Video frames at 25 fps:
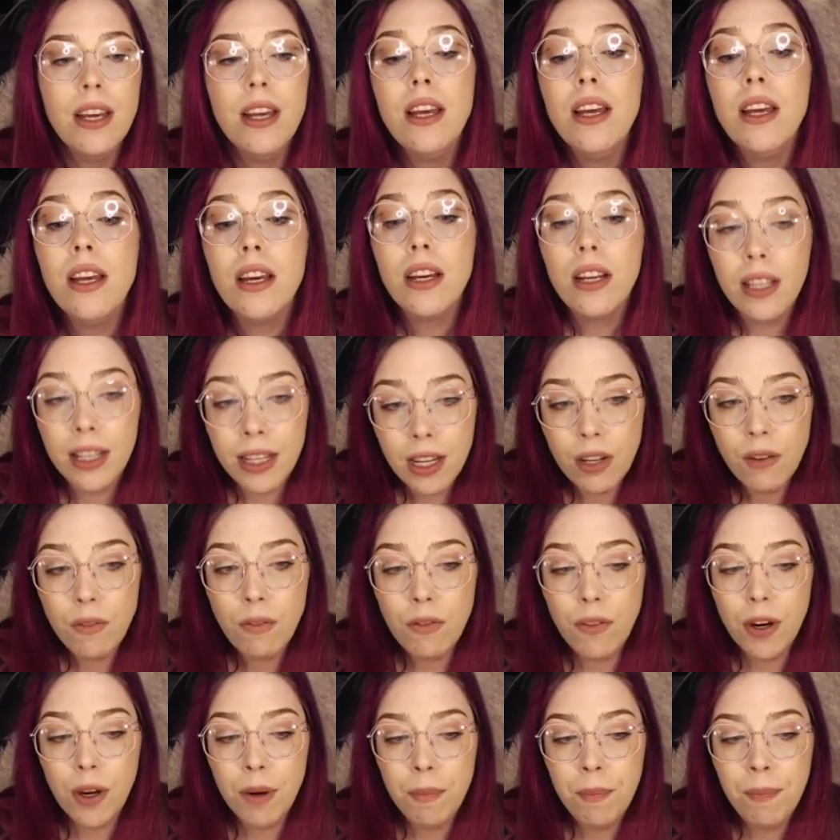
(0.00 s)
Click
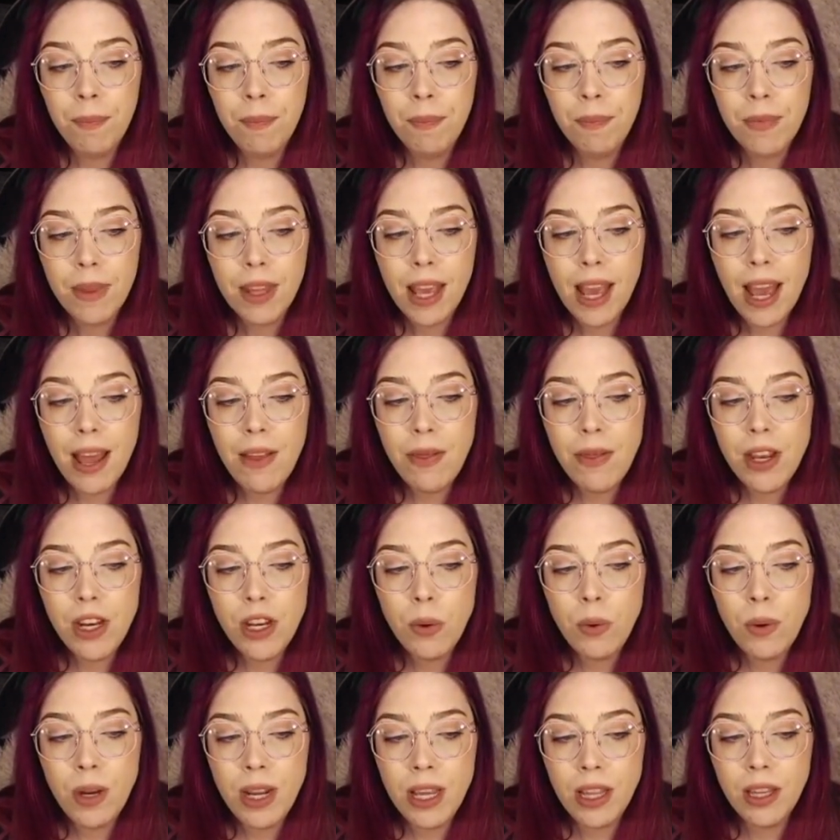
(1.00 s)
confirm, and then you
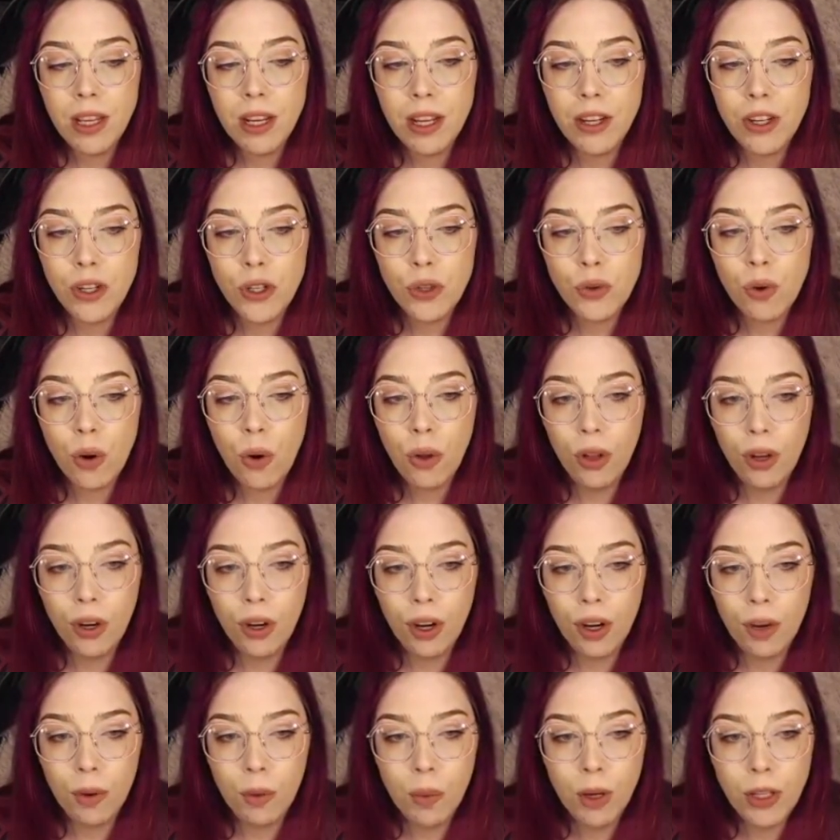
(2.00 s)
need the controller.
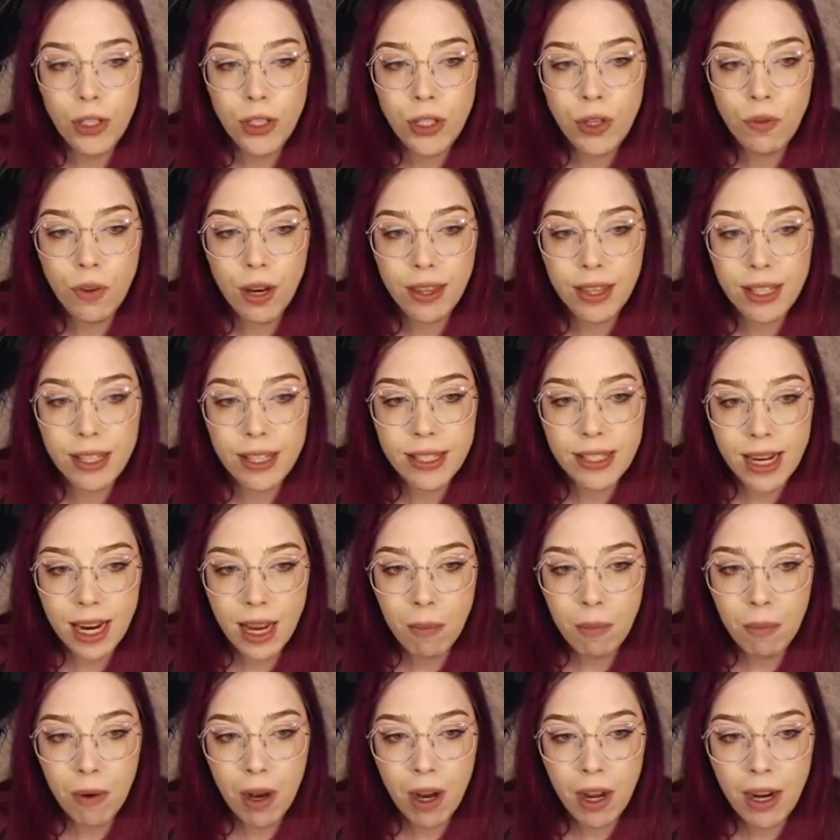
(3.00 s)
Once you've got the
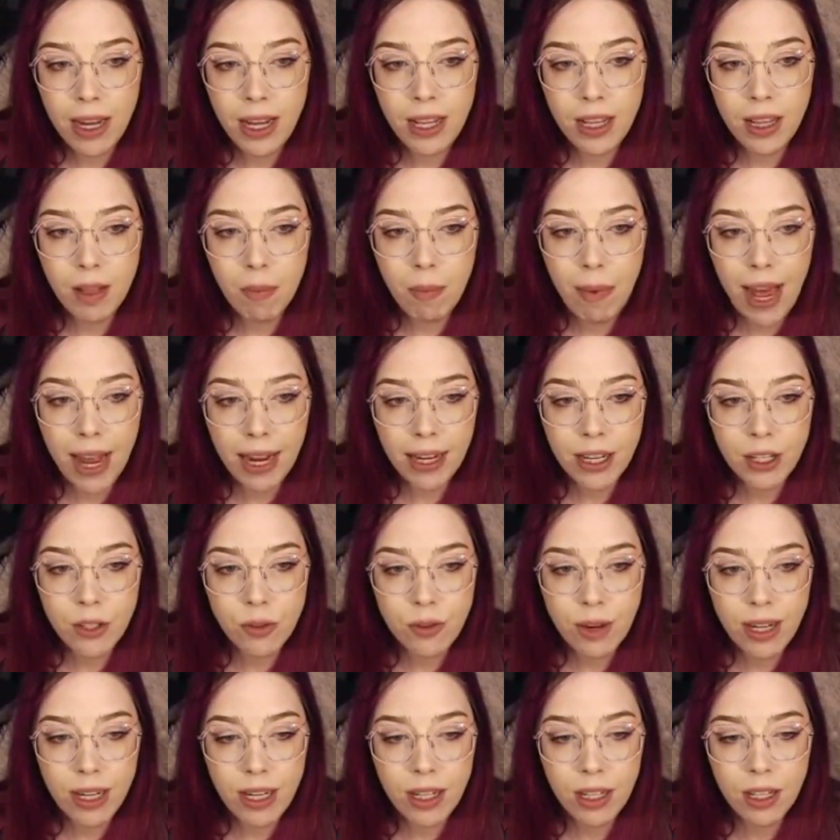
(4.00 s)
stamp on it and the package
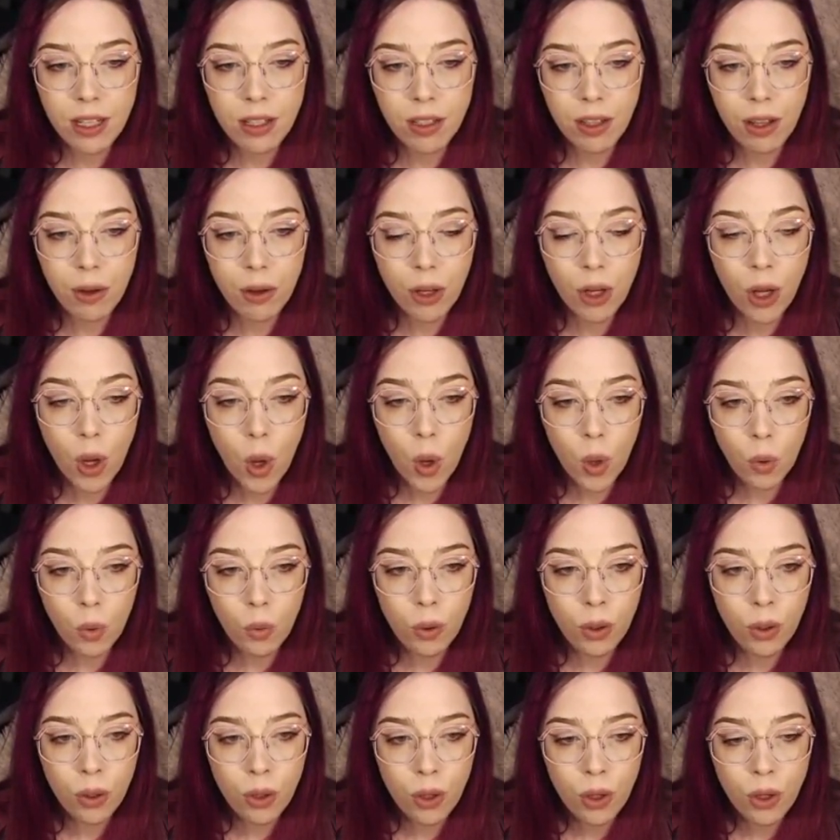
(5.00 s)
ready to go,
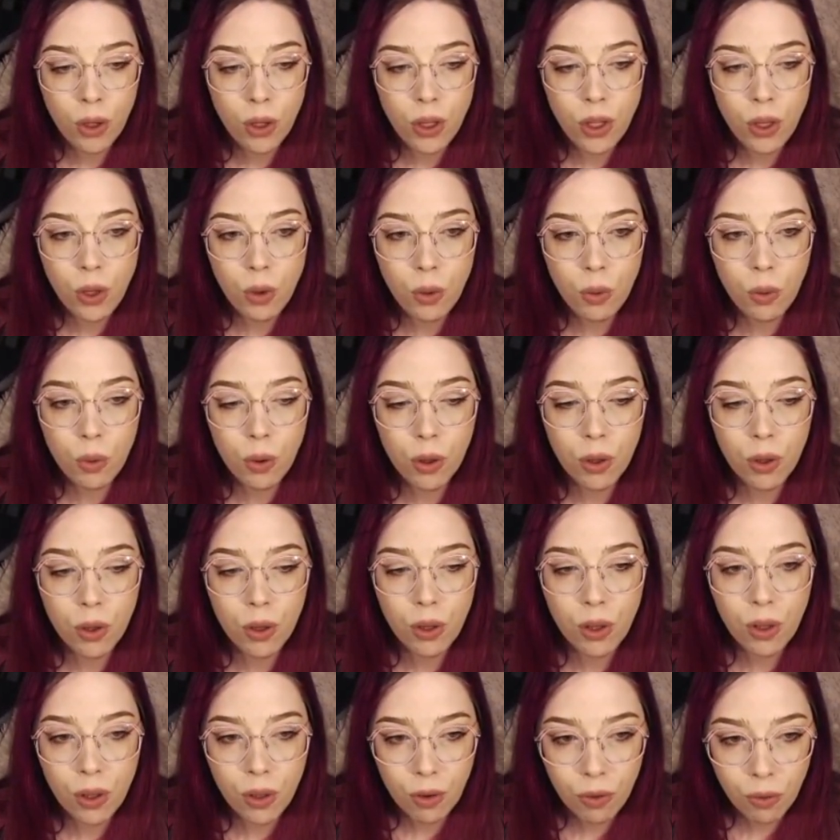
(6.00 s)
you
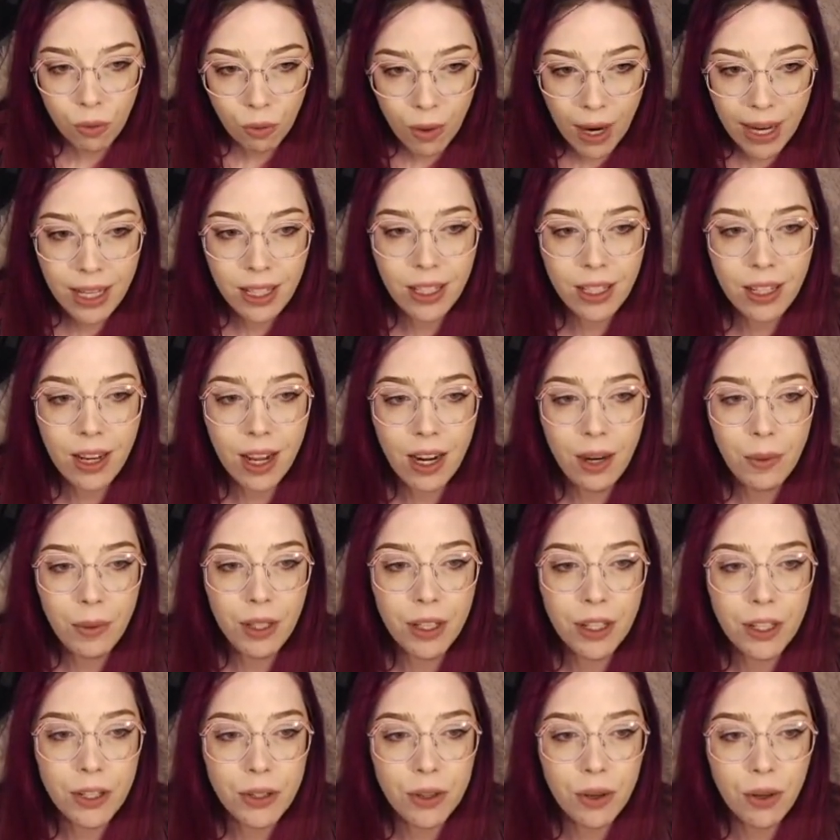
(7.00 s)
right click on it with the
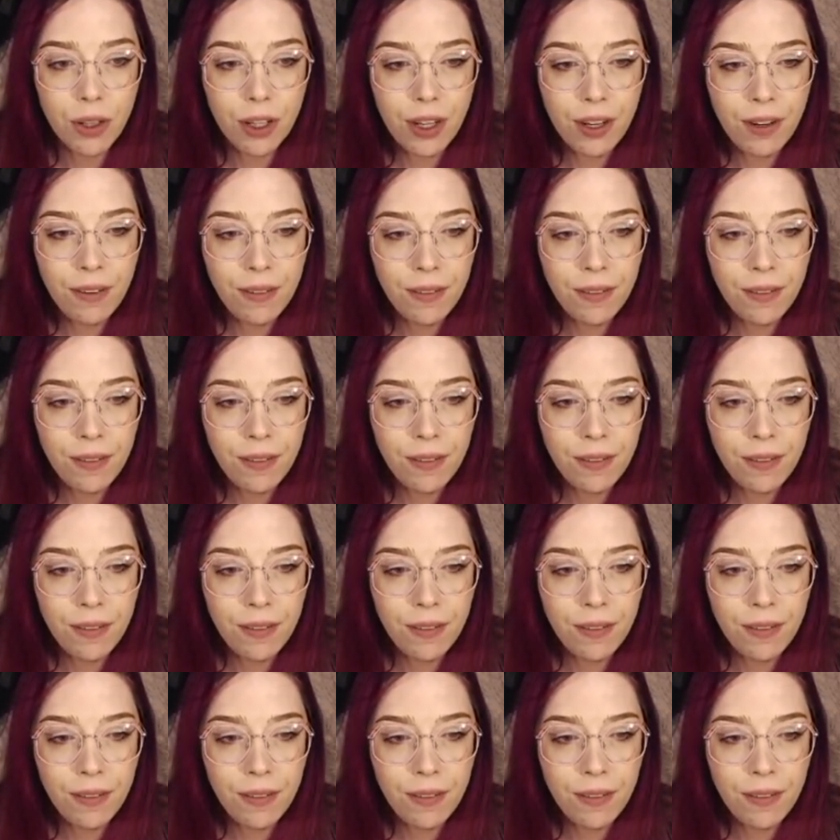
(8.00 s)
controller.